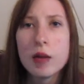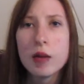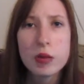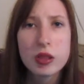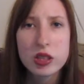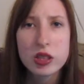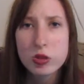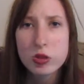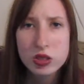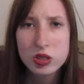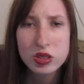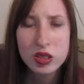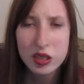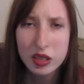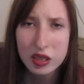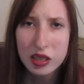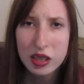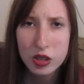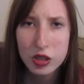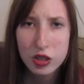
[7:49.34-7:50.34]
But there was
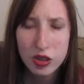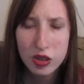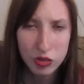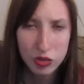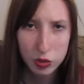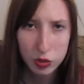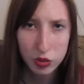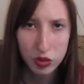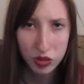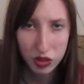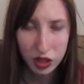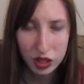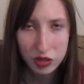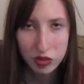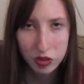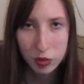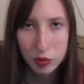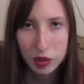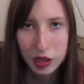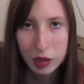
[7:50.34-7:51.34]
nothing that could ever reflect
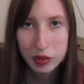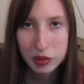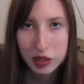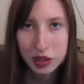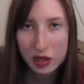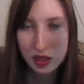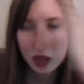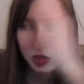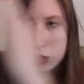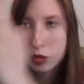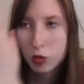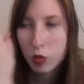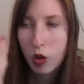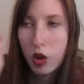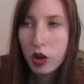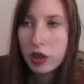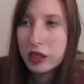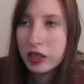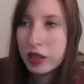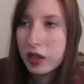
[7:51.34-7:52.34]
from that, because there's a
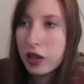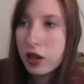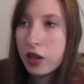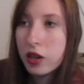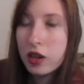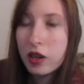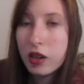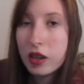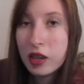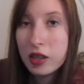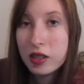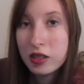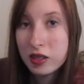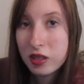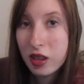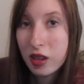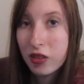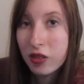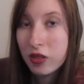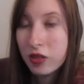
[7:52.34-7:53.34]
wall here and
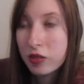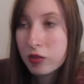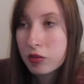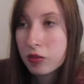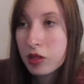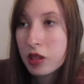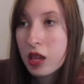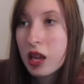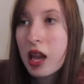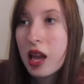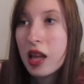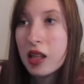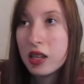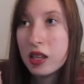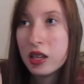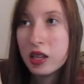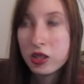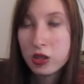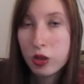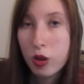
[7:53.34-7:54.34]
stuff, and
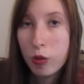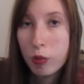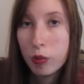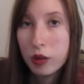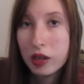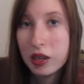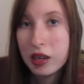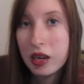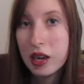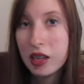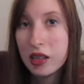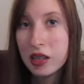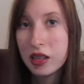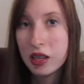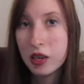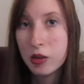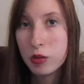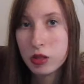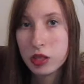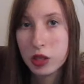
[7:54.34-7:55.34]
it's open, and then
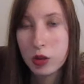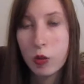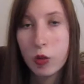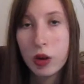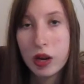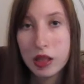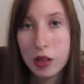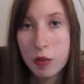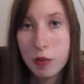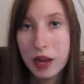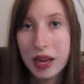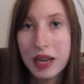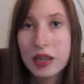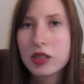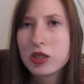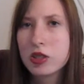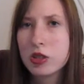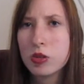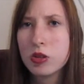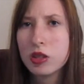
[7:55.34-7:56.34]
it was like way in the
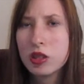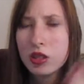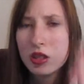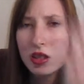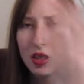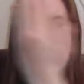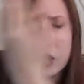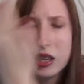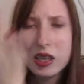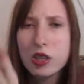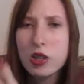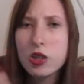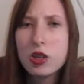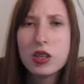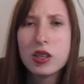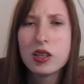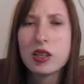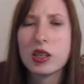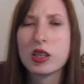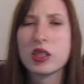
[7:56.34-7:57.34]
back, so the light
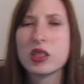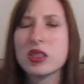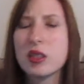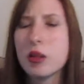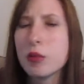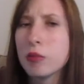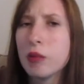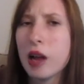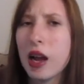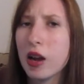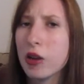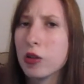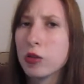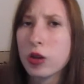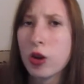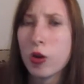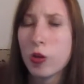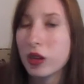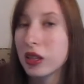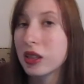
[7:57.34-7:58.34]
couldn't like somehow
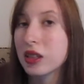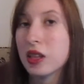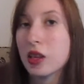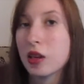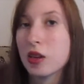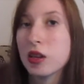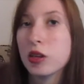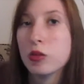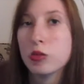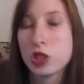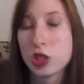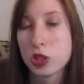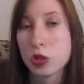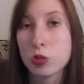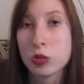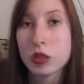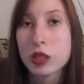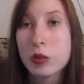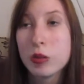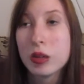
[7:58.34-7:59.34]
go in there, and it was just
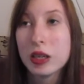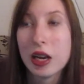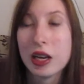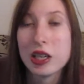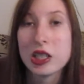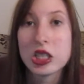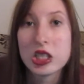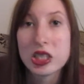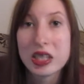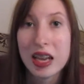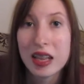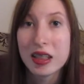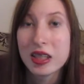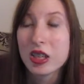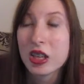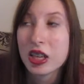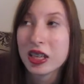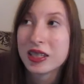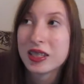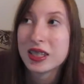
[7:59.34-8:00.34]
really weird. I just sat
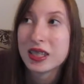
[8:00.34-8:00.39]
there like